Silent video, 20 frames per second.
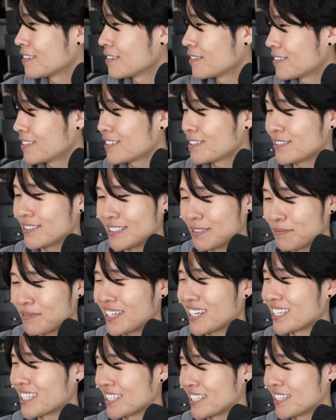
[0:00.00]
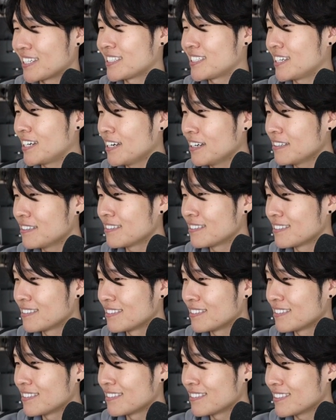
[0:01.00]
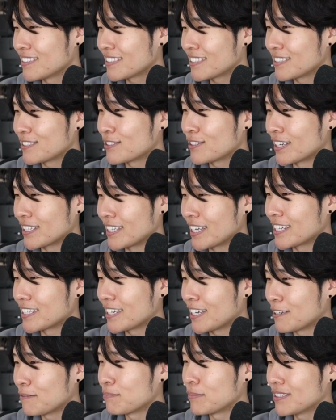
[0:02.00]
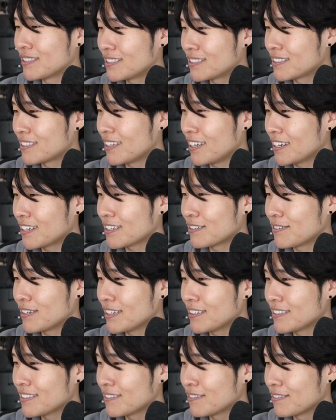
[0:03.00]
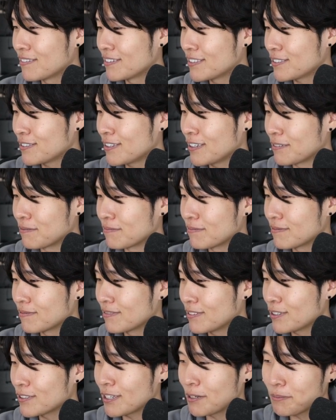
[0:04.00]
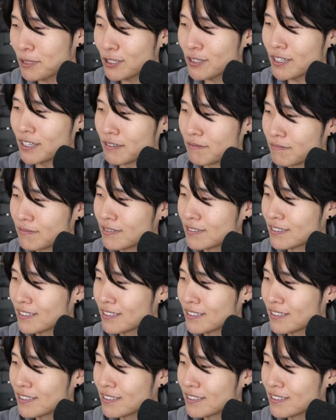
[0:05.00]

You think you're some kind of Giga Chad? Just because you got 10k bits lying around? What's your name? No, tell me your name.